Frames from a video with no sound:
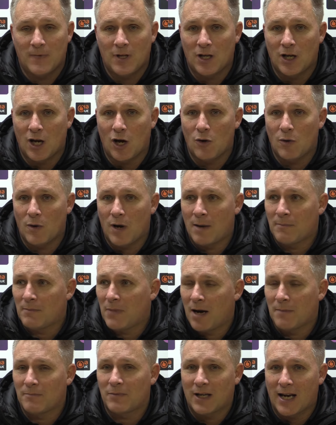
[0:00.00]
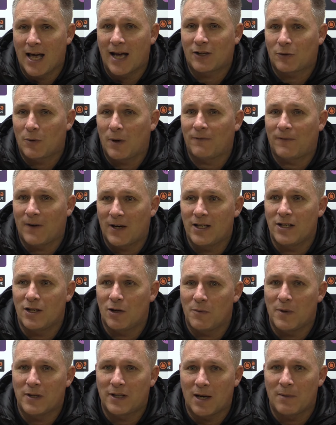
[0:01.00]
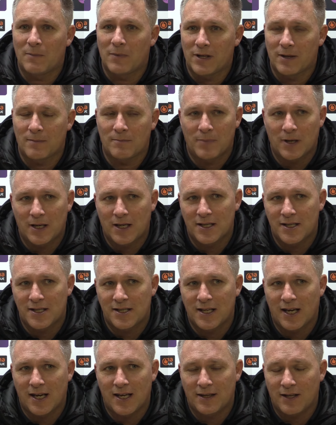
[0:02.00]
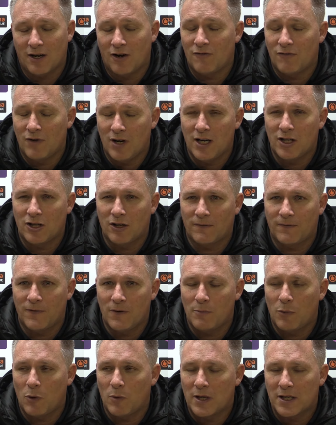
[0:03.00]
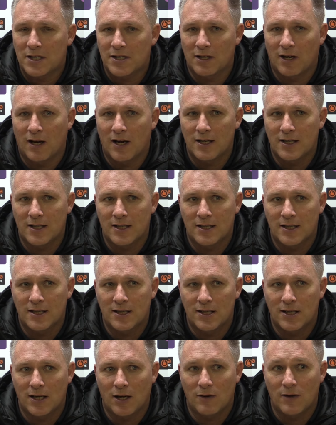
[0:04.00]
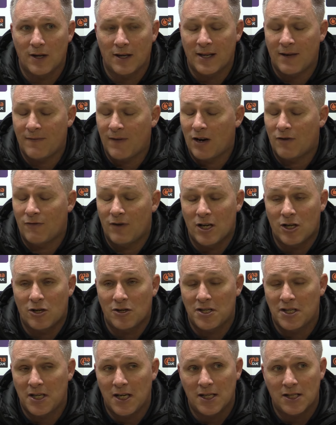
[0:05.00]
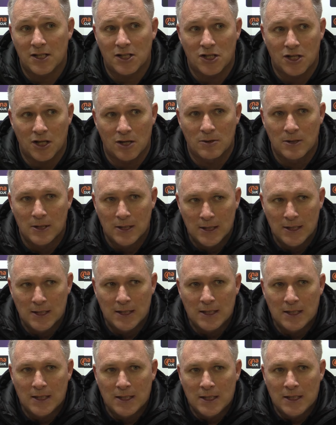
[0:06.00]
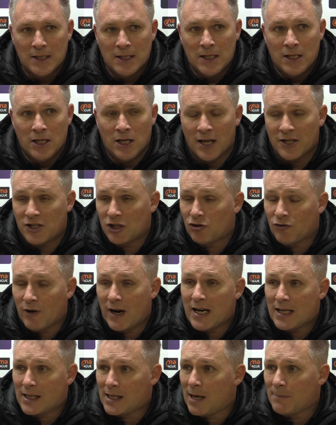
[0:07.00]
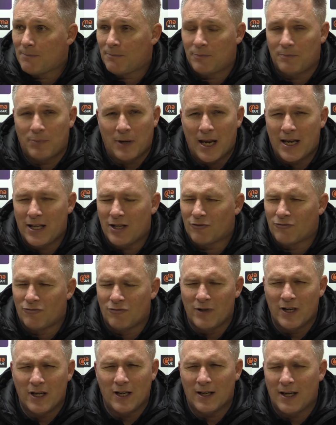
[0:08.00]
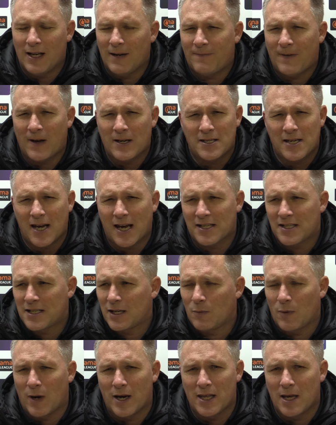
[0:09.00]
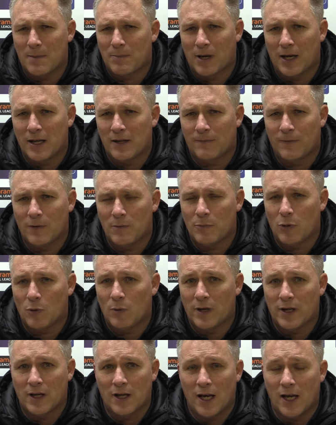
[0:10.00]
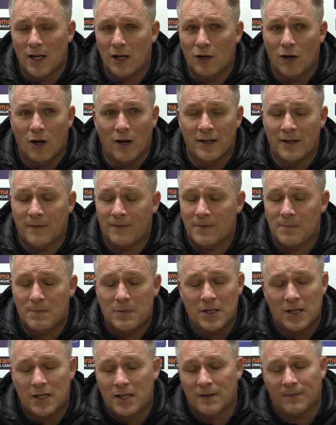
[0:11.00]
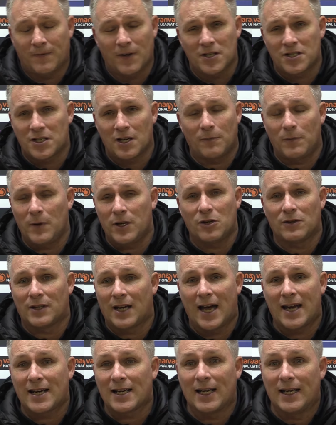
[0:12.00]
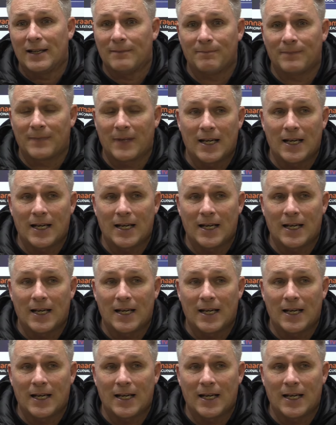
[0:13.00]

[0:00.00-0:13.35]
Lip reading: you know, I'm glad, quite frankly, that we're done with them, because they're a really good footballing side, and they've had a really good season. So, you know, it's a great club, play the fantastic way they play the football, and a lot, particularly in the first half, we couldn't handle it.